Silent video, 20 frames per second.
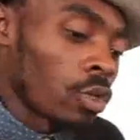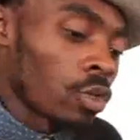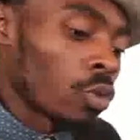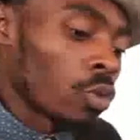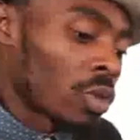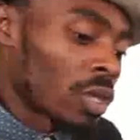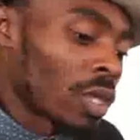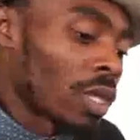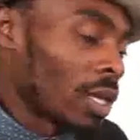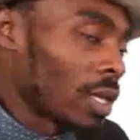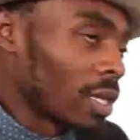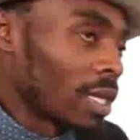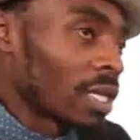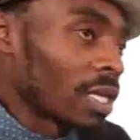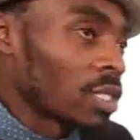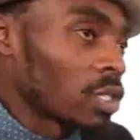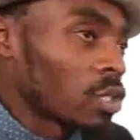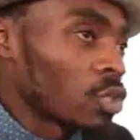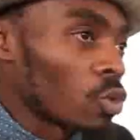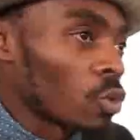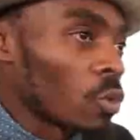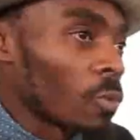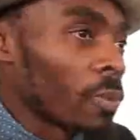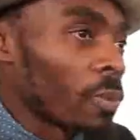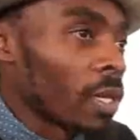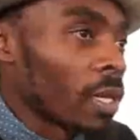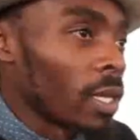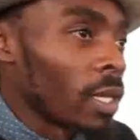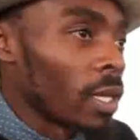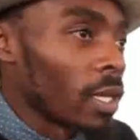you think that should
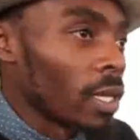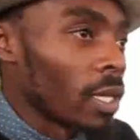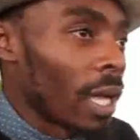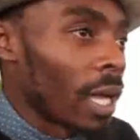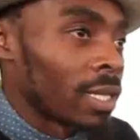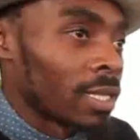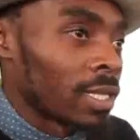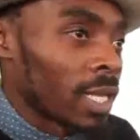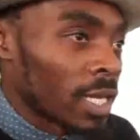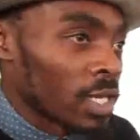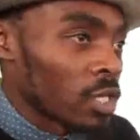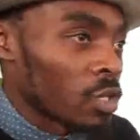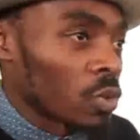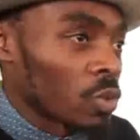be attached